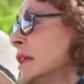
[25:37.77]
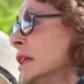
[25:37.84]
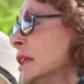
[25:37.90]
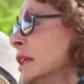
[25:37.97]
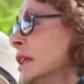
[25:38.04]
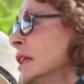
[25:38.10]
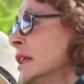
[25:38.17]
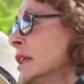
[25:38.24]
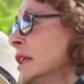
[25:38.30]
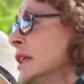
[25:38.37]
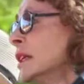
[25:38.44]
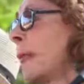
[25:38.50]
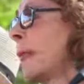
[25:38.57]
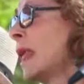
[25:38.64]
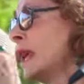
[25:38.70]

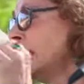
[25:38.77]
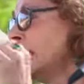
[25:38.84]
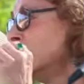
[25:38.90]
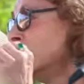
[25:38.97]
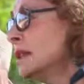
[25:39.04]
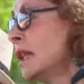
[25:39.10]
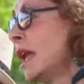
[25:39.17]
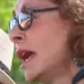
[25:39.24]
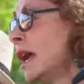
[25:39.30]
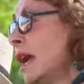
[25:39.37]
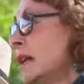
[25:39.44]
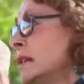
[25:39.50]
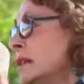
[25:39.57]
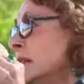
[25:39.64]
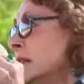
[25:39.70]
inland
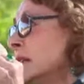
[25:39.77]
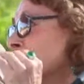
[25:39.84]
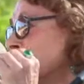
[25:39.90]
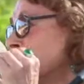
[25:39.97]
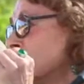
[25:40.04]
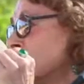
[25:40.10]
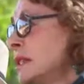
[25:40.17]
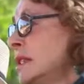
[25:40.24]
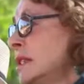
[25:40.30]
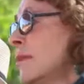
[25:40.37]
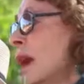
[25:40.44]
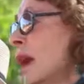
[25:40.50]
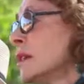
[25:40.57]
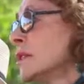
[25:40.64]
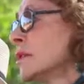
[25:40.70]
60 miles west of
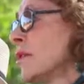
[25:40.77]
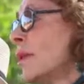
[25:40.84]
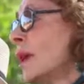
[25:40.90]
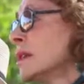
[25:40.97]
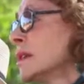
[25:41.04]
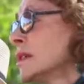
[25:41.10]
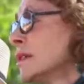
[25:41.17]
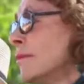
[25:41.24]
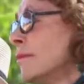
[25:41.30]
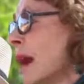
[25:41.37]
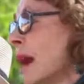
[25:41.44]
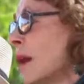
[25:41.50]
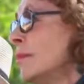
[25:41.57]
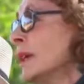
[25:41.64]
Mount McKinley,